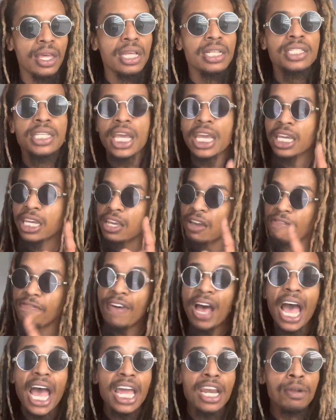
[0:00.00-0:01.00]
Take your
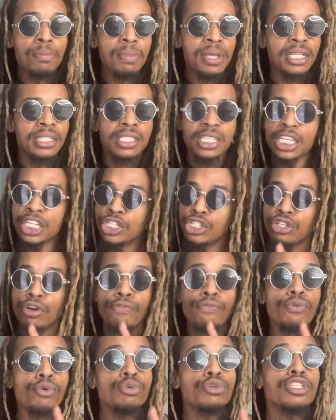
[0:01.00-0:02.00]
vitamins. Eat your
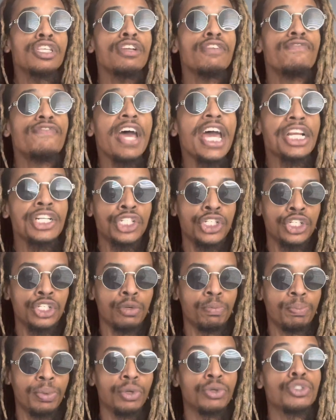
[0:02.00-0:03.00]
fruits and
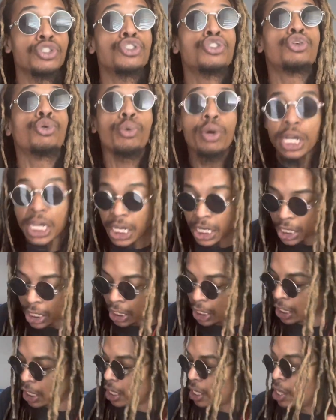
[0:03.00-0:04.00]
vegetables. Drink
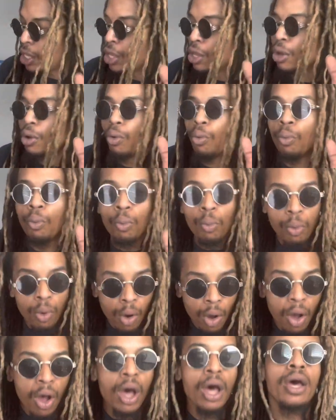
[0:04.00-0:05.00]

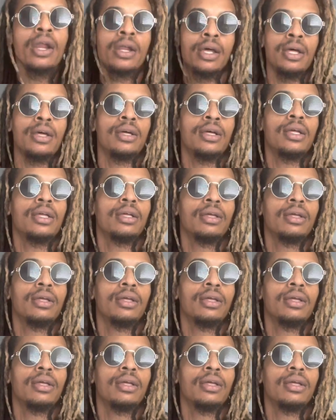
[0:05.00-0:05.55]
water.